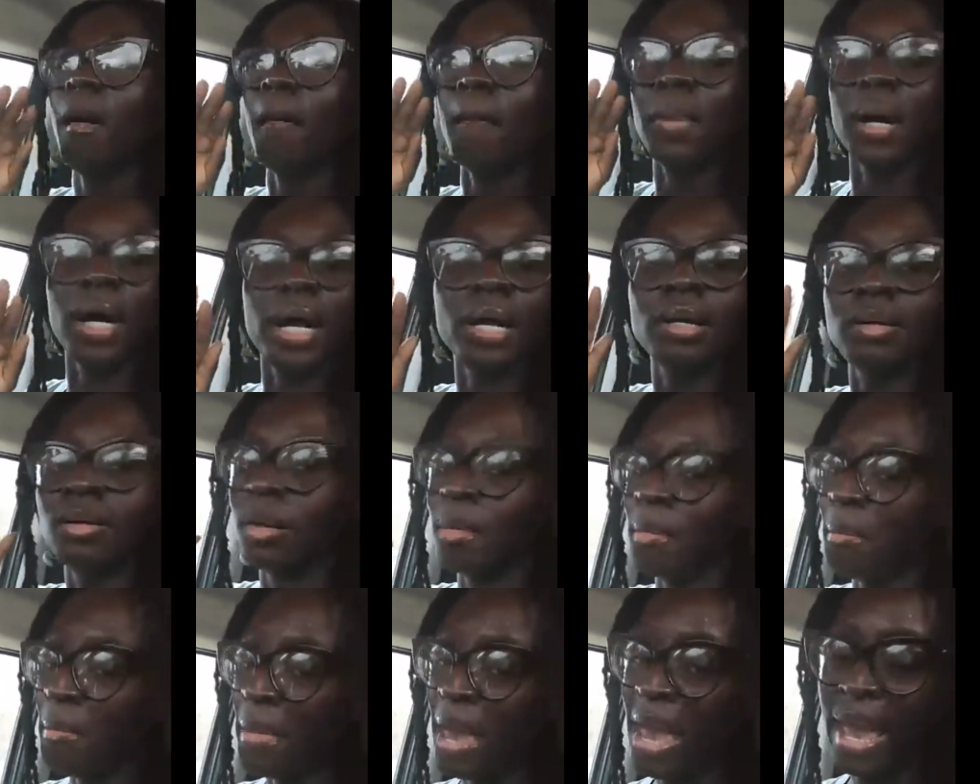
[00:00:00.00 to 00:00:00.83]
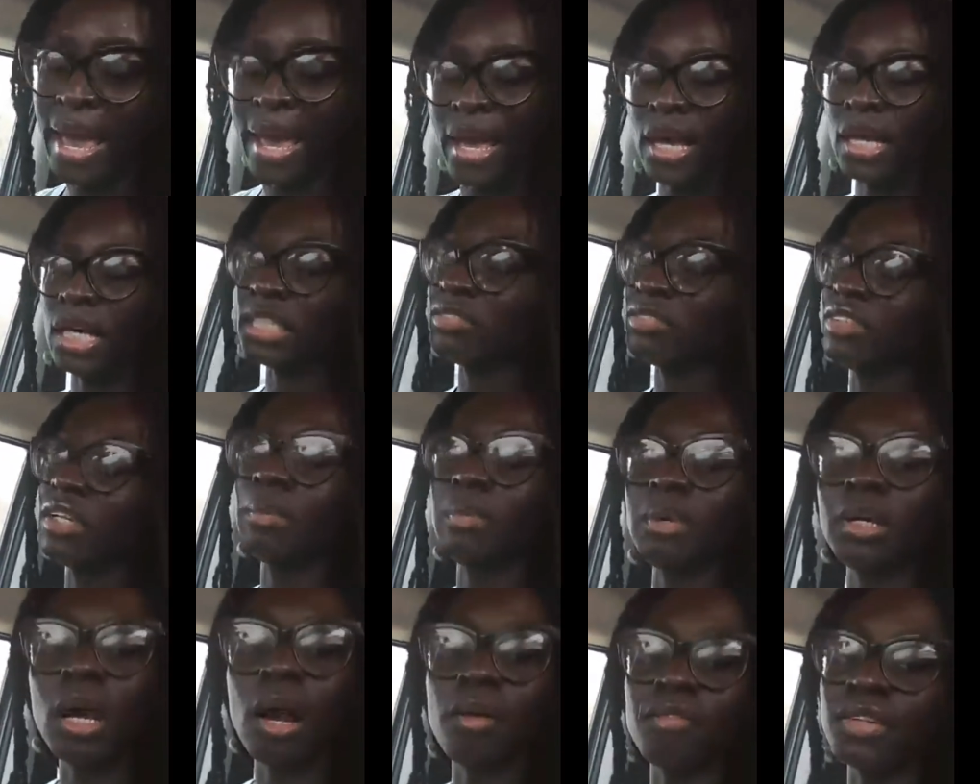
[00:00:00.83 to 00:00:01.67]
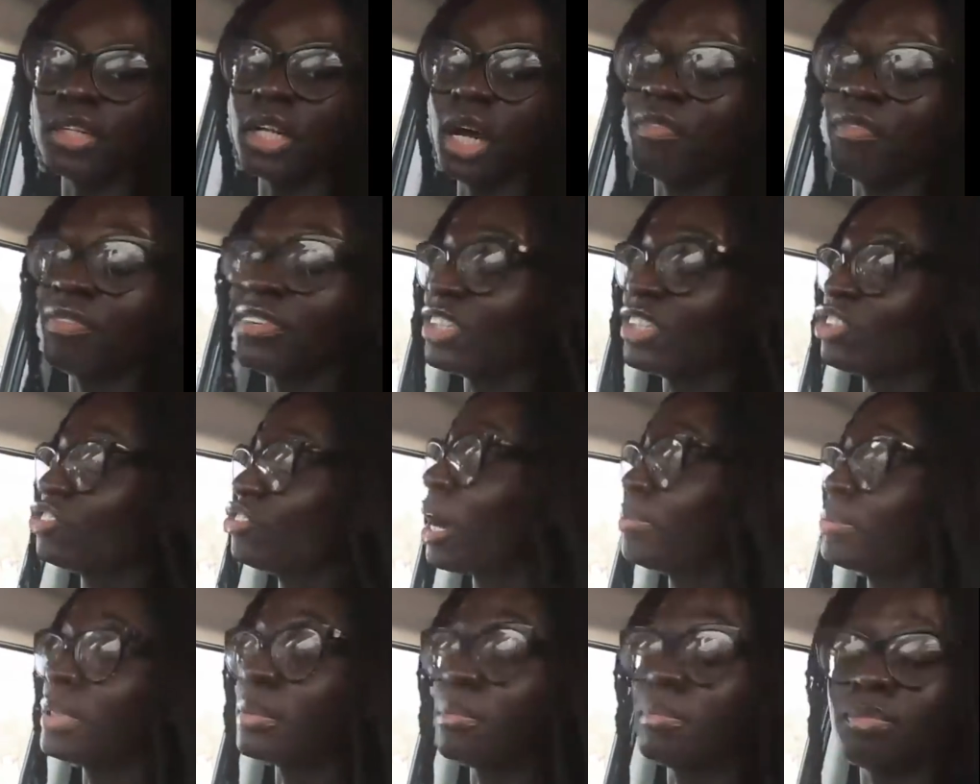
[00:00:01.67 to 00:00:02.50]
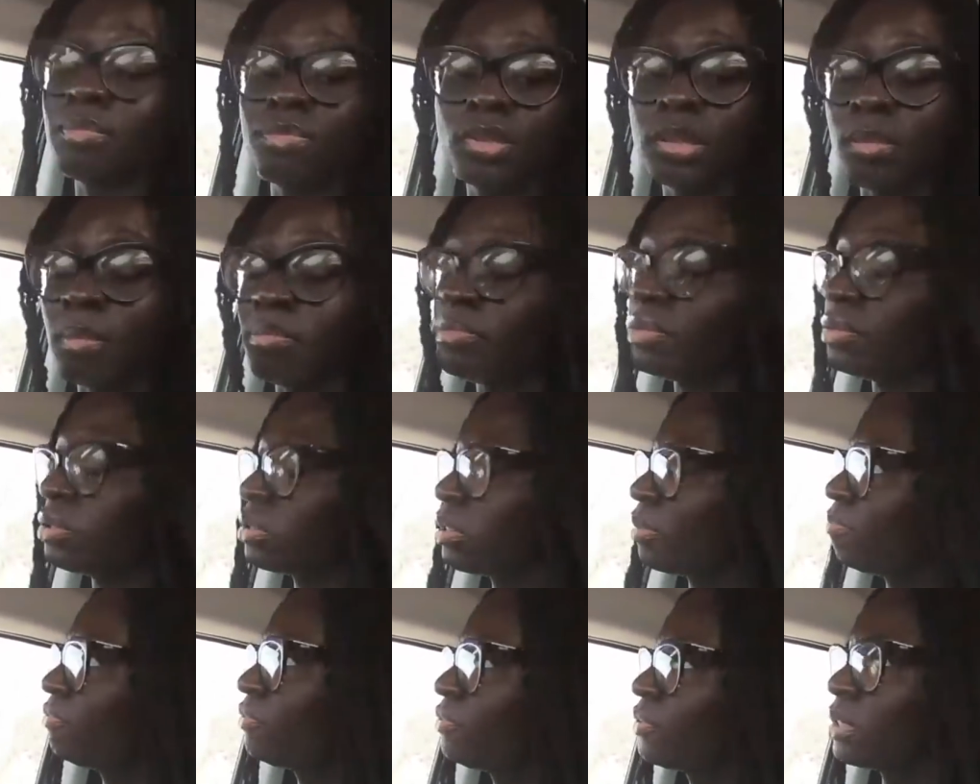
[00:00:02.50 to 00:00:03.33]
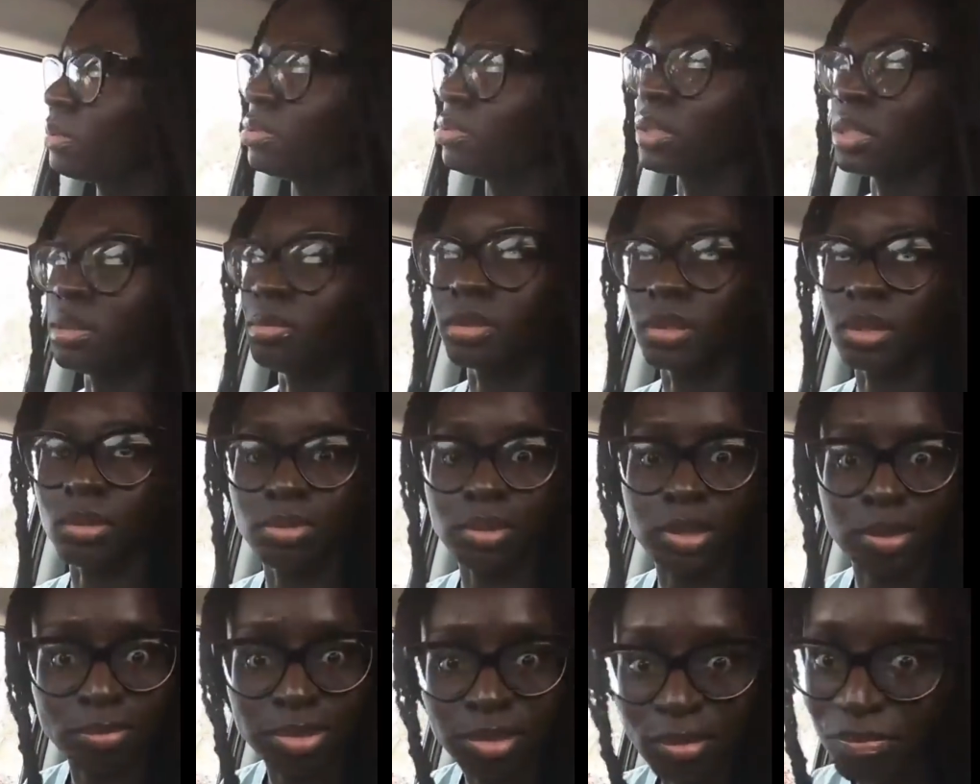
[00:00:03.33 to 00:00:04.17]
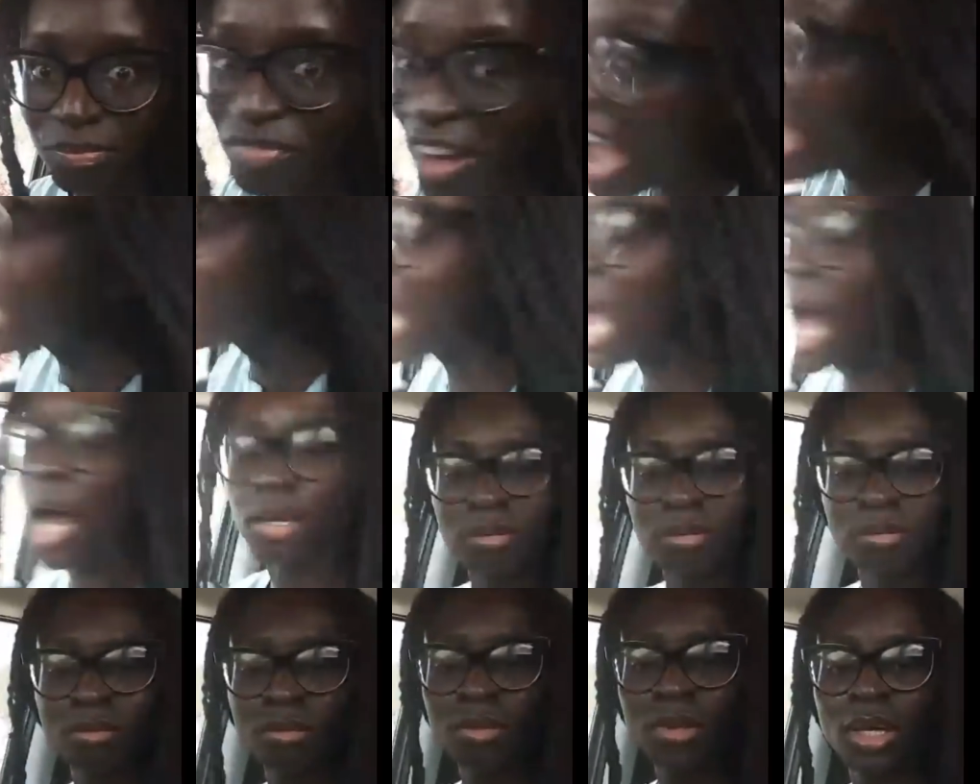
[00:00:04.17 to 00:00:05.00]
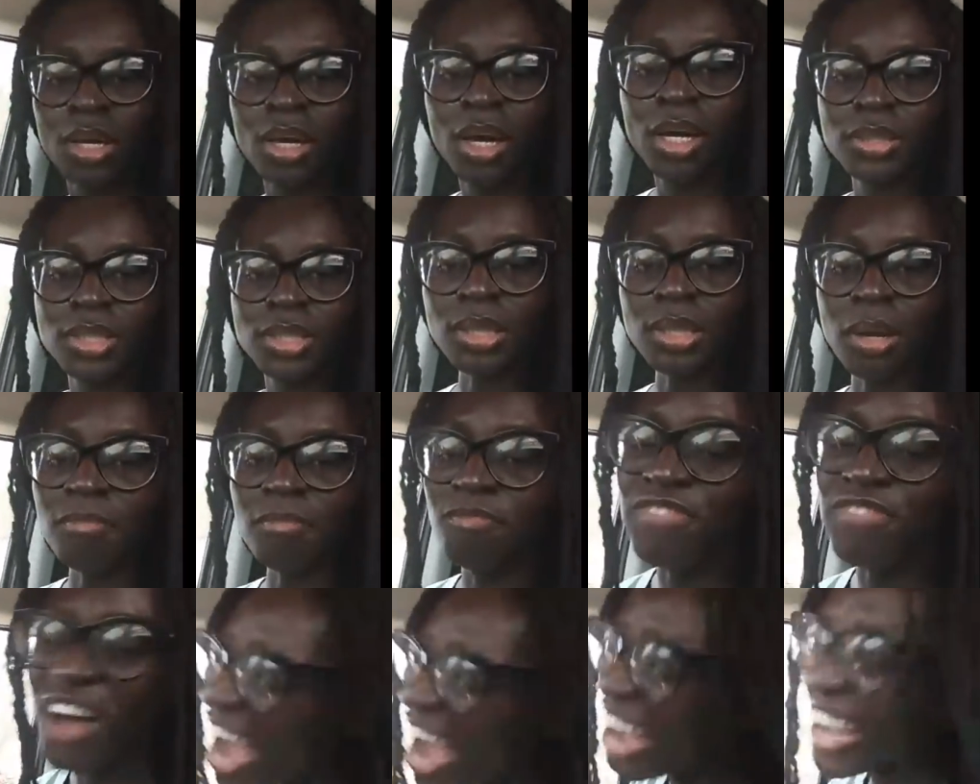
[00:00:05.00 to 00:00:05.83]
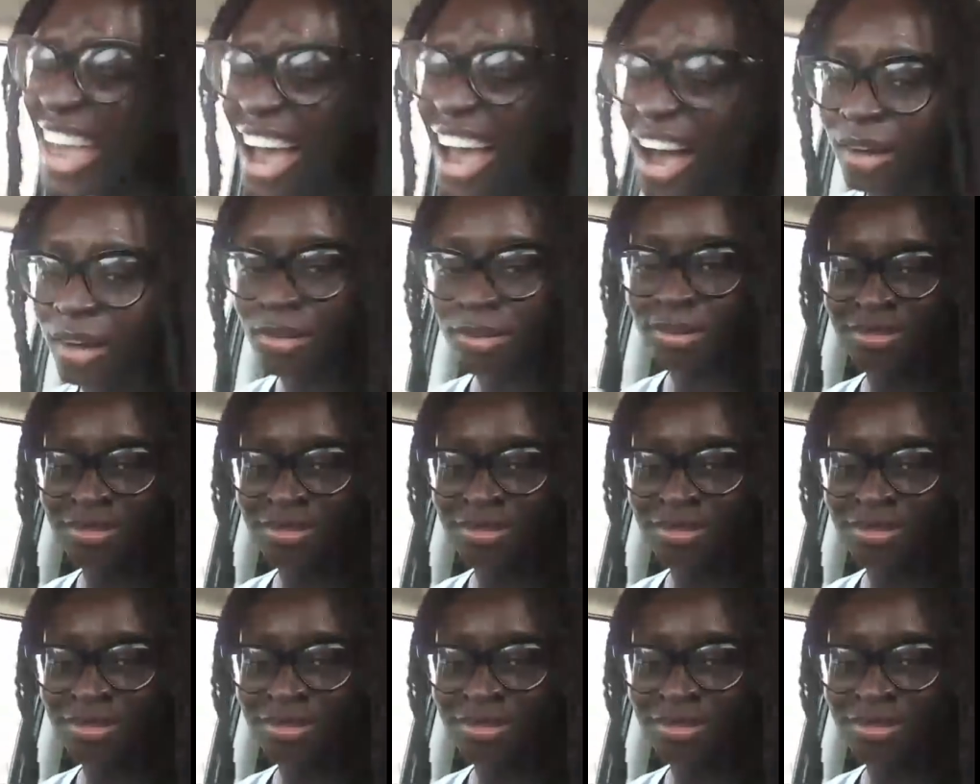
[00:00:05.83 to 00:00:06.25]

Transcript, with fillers: But man, it's gonna be. I'm gonna I'm gonna drop some some some some some some some, some fire some fire.